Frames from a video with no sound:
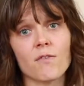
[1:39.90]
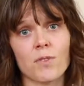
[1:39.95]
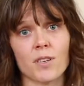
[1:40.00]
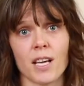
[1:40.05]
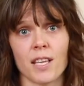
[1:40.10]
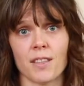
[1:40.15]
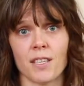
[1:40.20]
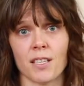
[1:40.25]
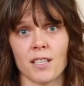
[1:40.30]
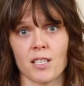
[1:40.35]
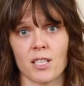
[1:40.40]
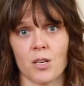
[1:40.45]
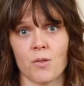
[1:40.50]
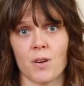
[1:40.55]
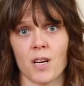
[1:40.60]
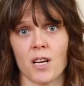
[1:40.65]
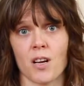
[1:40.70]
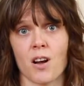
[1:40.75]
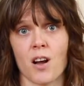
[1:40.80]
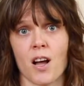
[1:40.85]
of what I think is
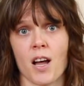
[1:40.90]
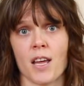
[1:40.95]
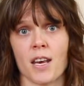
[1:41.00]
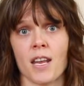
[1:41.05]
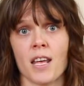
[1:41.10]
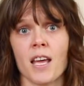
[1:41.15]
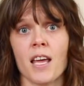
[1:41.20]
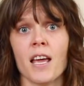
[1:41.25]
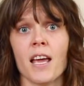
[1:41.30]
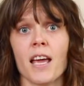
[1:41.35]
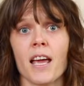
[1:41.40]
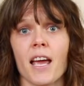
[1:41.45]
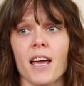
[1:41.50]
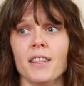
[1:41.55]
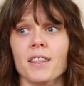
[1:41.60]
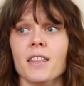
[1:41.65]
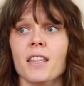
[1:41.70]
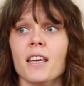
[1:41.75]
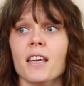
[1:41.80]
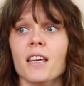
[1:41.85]
going on,
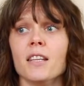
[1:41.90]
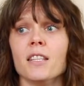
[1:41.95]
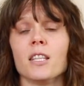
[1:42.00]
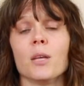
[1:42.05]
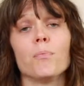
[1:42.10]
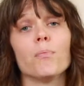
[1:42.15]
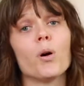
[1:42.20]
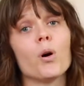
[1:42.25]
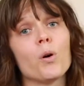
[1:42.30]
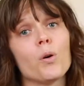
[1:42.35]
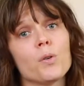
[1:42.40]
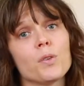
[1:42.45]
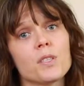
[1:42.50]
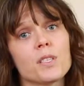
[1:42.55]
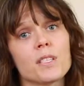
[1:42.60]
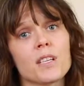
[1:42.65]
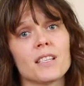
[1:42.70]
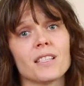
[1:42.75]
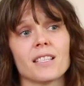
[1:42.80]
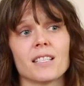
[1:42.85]
and then the
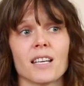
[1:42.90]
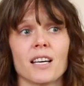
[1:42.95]
pulse and the